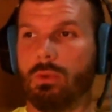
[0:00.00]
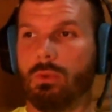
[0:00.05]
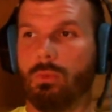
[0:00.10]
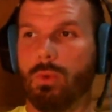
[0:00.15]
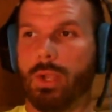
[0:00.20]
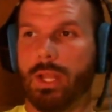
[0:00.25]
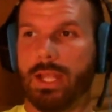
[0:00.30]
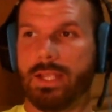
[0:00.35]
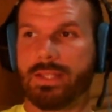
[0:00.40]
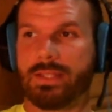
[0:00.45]

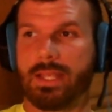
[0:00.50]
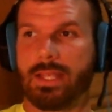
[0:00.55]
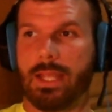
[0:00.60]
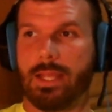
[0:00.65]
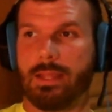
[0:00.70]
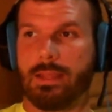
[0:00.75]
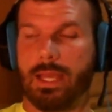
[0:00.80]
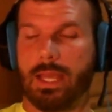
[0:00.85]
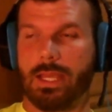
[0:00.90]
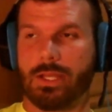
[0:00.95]
when I
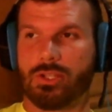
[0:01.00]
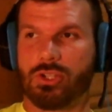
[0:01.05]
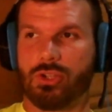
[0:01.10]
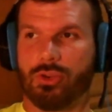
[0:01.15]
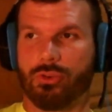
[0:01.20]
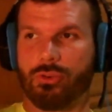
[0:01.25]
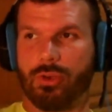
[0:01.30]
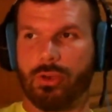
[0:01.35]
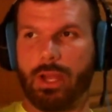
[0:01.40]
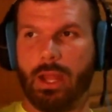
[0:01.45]
say that
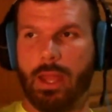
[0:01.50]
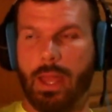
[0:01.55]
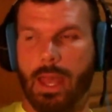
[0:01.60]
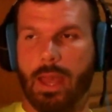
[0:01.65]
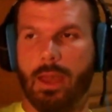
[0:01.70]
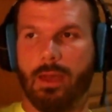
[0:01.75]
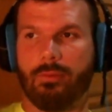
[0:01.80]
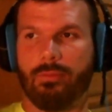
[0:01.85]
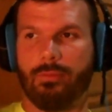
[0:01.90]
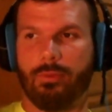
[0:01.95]

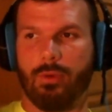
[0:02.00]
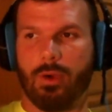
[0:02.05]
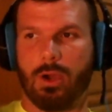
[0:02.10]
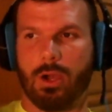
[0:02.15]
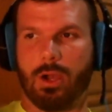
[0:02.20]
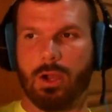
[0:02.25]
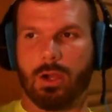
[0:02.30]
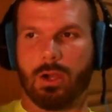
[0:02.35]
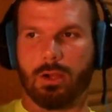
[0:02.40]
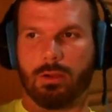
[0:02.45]

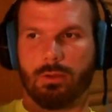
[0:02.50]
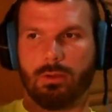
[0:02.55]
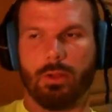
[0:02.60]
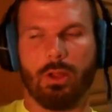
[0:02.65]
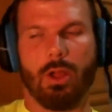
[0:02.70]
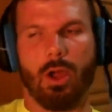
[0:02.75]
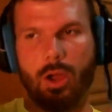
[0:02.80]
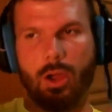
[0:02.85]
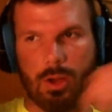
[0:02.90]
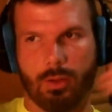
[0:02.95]
our
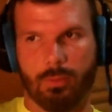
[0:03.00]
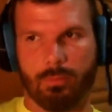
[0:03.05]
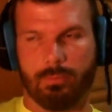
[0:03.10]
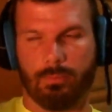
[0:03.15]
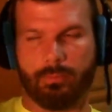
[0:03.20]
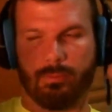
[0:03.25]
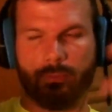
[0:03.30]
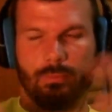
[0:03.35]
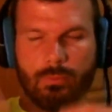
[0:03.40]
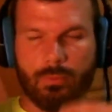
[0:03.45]

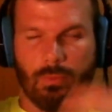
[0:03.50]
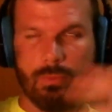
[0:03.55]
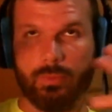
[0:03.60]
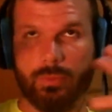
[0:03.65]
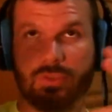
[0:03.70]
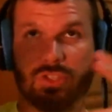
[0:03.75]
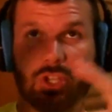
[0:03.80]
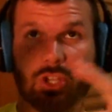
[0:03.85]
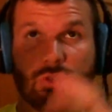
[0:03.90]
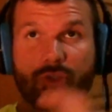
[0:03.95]

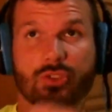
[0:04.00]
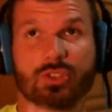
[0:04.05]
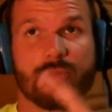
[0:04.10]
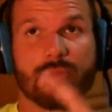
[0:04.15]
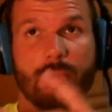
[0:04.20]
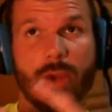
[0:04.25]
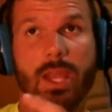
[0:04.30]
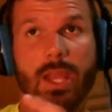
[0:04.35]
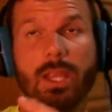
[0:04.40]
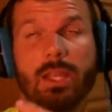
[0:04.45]
children's
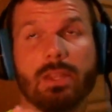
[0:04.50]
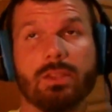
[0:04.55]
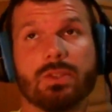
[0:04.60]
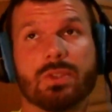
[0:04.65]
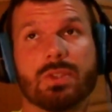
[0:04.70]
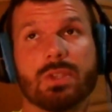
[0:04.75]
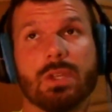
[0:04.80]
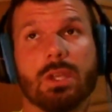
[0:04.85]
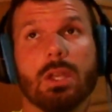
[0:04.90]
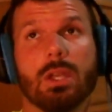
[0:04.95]

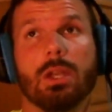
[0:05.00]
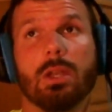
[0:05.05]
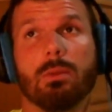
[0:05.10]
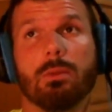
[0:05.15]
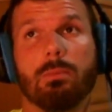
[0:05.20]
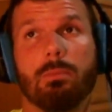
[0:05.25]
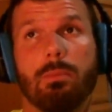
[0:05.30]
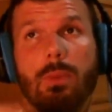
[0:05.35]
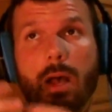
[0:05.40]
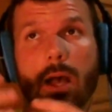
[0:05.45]
brains
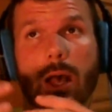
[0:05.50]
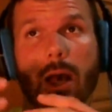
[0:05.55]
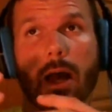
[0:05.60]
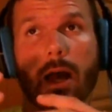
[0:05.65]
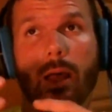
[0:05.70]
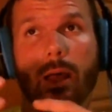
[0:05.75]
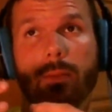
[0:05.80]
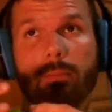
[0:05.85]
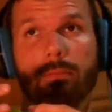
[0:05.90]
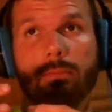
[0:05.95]

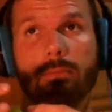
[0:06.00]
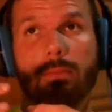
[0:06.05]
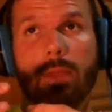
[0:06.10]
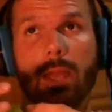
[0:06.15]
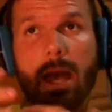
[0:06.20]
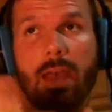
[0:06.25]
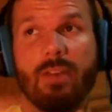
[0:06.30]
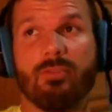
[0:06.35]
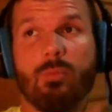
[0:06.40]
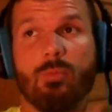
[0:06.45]

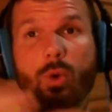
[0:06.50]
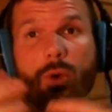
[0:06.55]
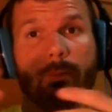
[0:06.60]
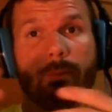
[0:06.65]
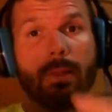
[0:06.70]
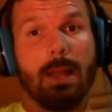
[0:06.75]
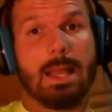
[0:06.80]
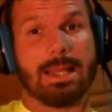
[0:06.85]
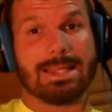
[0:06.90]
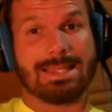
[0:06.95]
have more
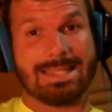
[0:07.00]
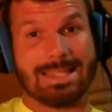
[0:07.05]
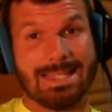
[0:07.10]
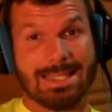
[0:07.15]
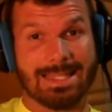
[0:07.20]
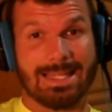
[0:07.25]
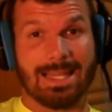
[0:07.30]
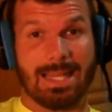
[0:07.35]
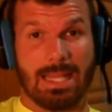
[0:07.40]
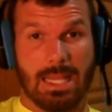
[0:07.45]

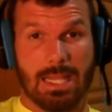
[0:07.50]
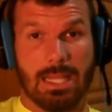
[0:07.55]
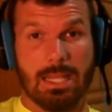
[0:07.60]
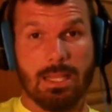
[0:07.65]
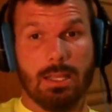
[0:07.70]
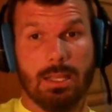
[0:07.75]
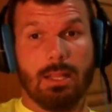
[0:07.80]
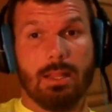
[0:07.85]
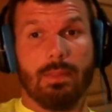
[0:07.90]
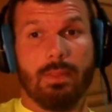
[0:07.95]
plasticity,
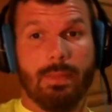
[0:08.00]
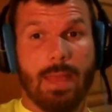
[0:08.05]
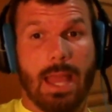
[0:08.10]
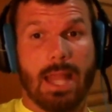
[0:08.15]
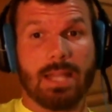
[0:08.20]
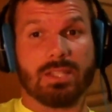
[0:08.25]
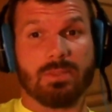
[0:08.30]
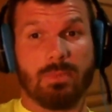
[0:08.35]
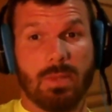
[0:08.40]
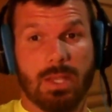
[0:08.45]

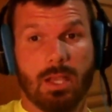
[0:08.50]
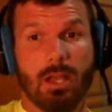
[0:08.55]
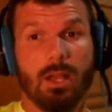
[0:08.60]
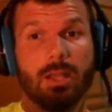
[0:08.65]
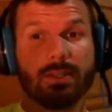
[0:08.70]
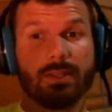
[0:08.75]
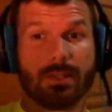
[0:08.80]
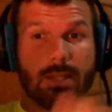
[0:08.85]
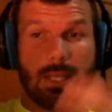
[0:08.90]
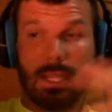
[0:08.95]
that is
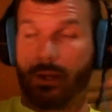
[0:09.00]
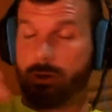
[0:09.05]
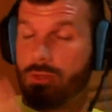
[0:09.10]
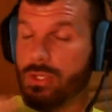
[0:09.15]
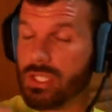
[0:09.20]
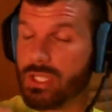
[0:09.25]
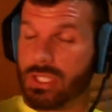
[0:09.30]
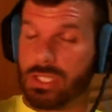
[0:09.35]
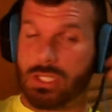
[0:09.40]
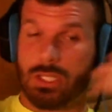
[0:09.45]
because they are
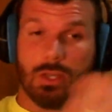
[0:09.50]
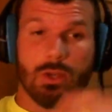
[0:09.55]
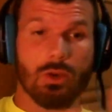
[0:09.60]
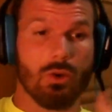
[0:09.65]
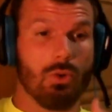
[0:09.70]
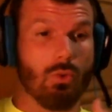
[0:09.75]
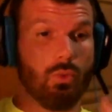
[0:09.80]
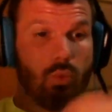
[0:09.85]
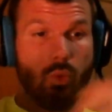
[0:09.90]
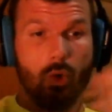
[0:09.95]

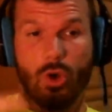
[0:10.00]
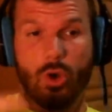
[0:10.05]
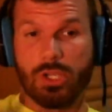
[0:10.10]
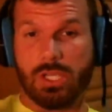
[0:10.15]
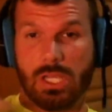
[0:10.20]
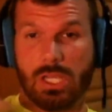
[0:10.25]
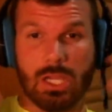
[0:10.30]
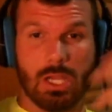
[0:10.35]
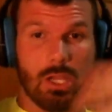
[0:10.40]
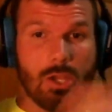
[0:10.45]
still
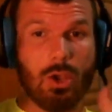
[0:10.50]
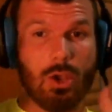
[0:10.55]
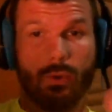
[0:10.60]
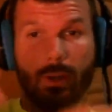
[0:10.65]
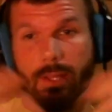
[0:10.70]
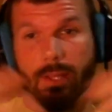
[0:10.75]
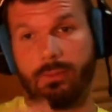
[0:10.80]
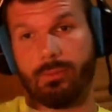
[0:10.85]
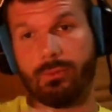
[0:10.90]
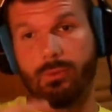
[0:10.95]
working and
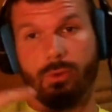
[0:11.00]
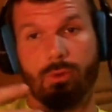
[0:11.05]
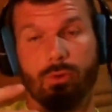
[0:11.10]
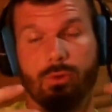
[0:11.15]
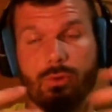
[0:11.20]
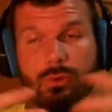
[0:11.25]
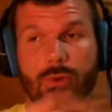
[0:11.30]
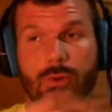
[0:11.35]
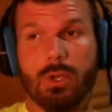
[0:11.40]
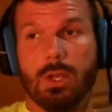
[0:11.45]
going
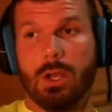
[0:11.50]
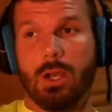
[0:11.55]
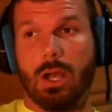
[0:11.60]
through